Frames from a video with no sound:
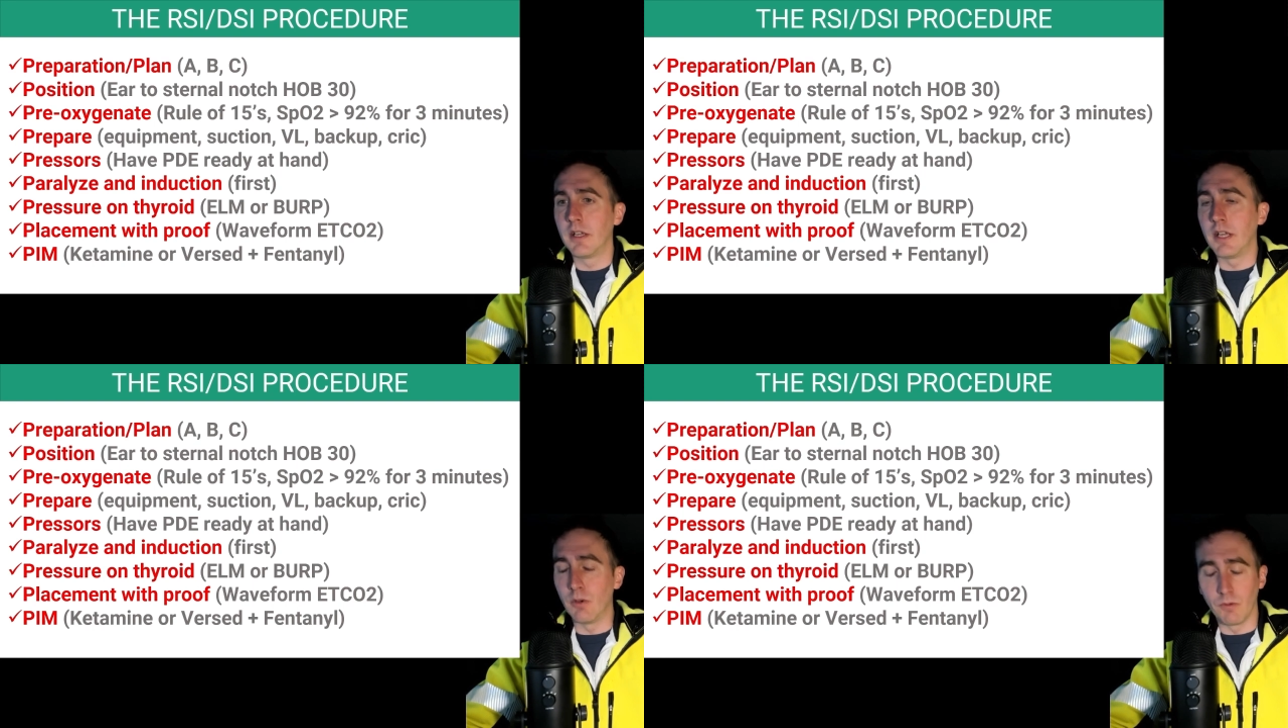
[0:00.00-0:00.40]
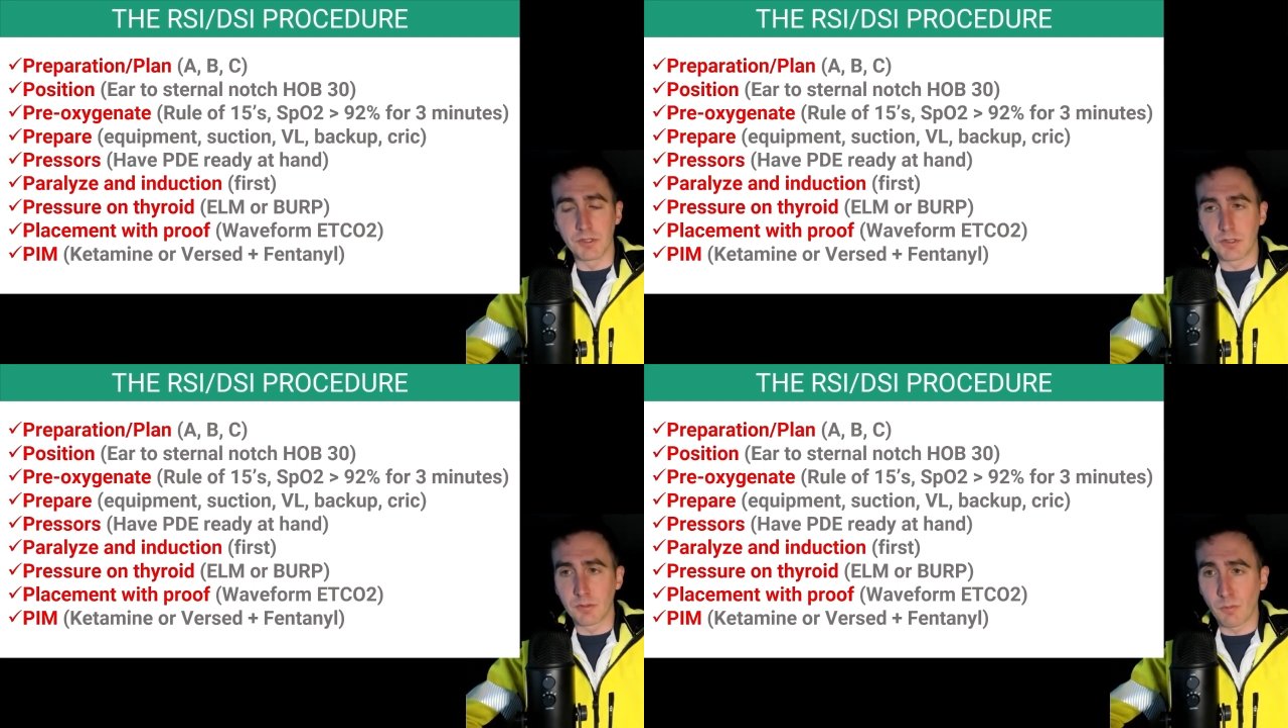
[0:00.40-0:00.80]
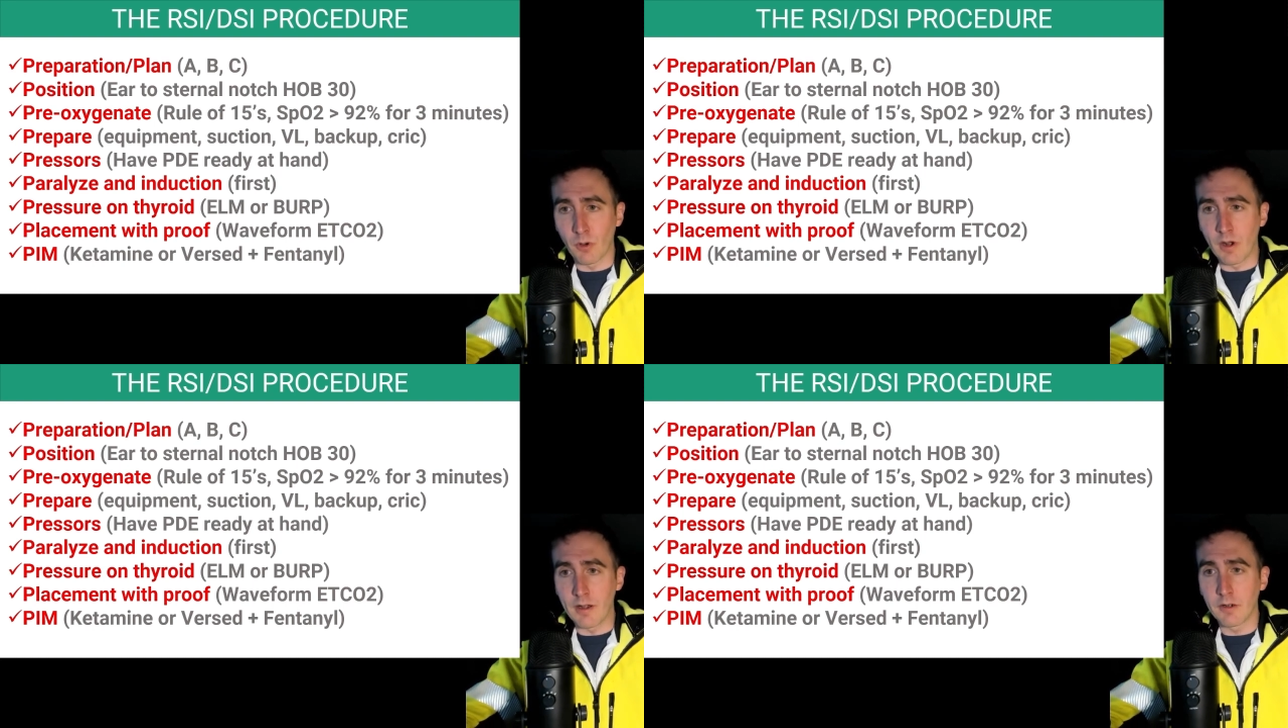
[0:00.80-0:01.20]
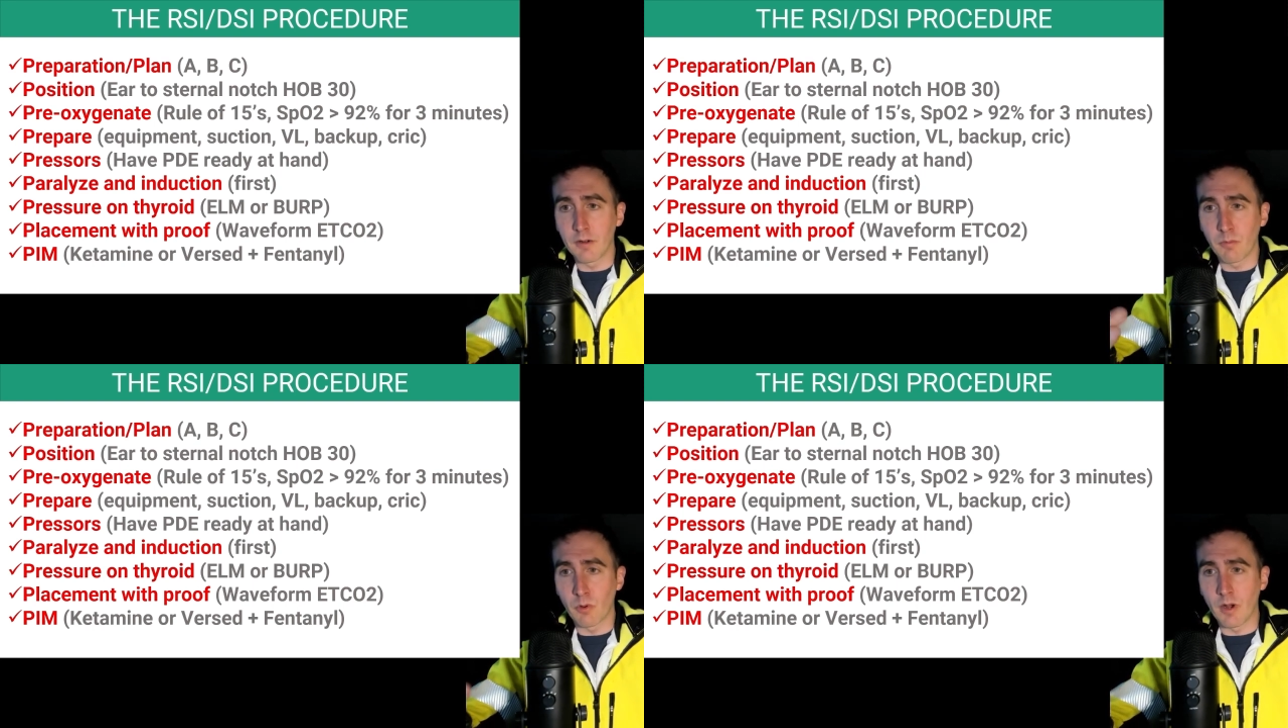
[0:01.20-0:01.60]
It was
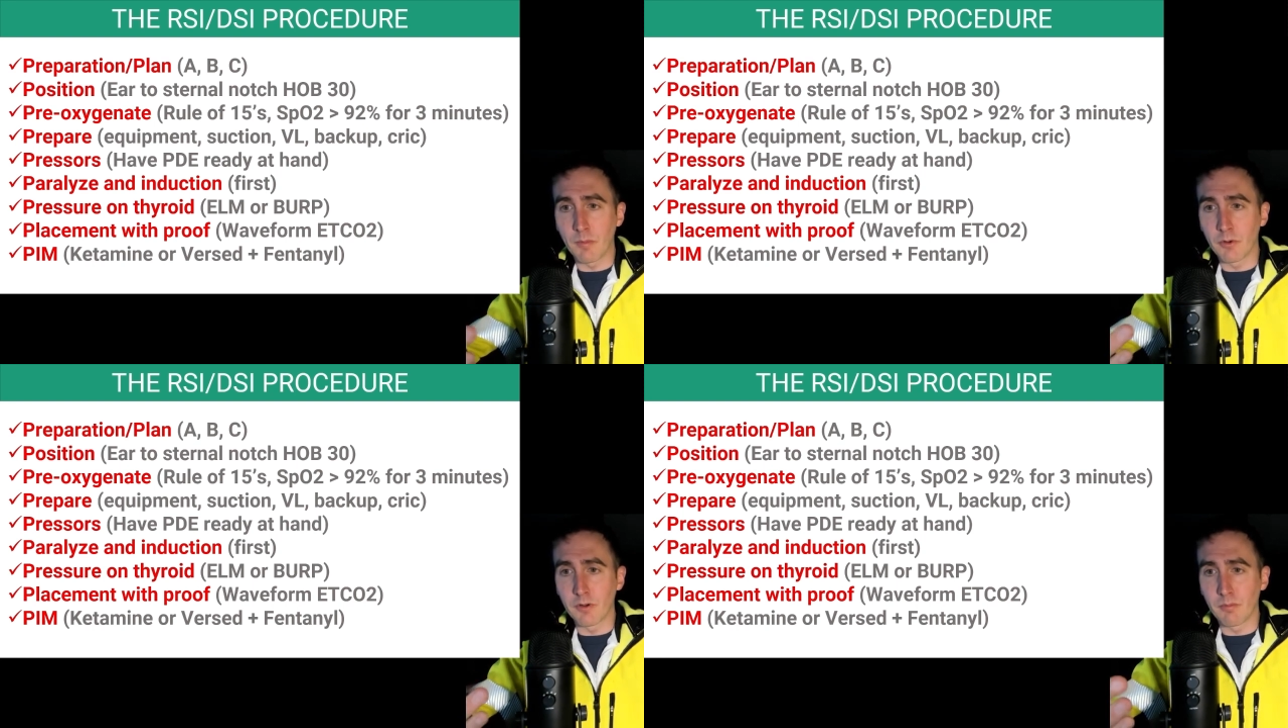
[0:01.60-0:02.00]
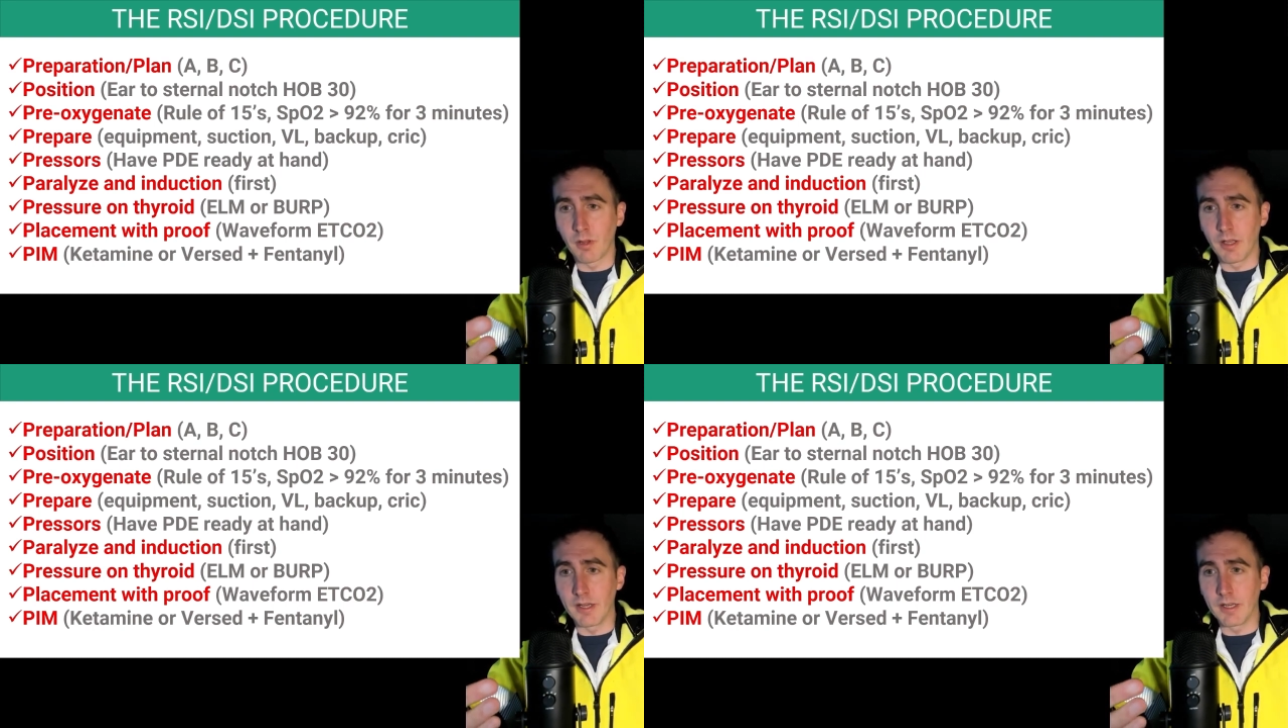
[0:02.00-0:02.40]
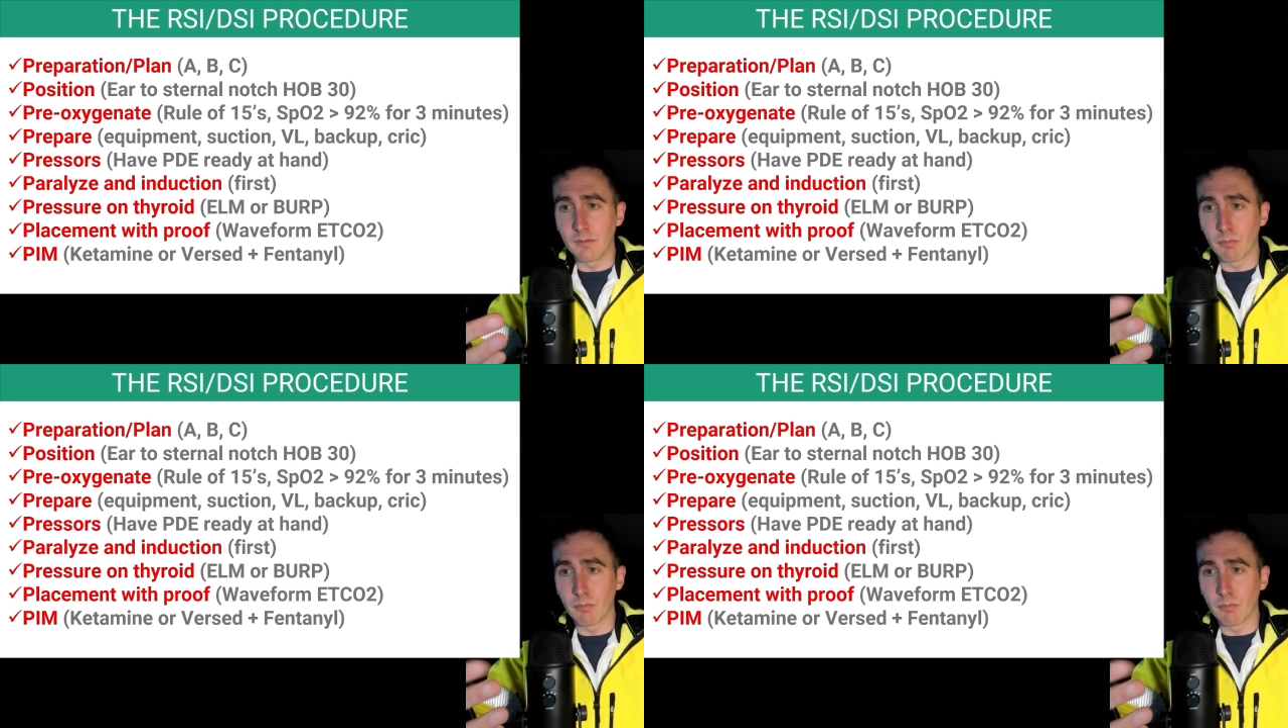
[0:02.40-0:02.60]
prior proper planning